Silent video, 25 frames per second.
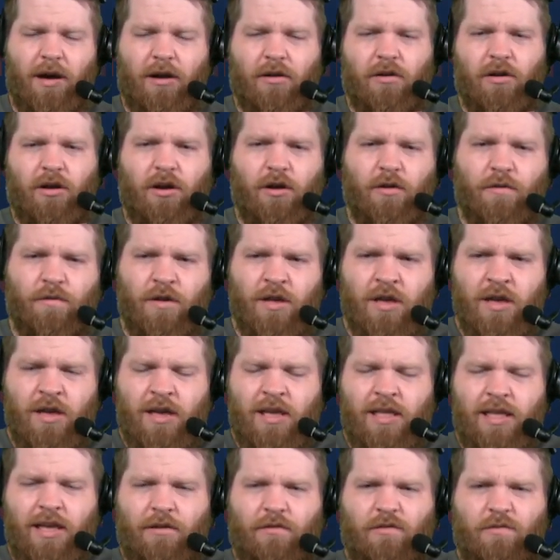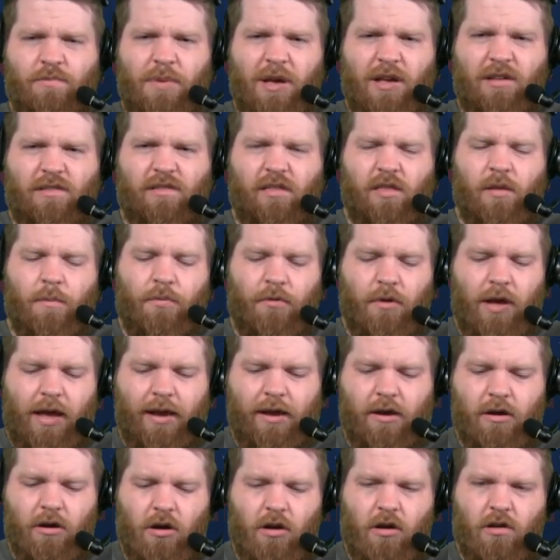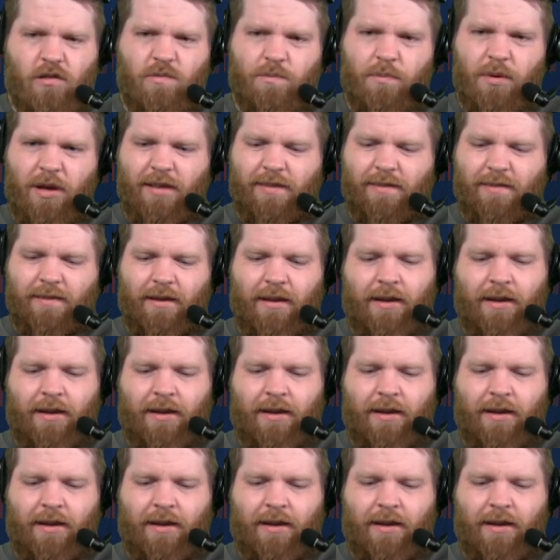I don't know if it was based on the play calls, but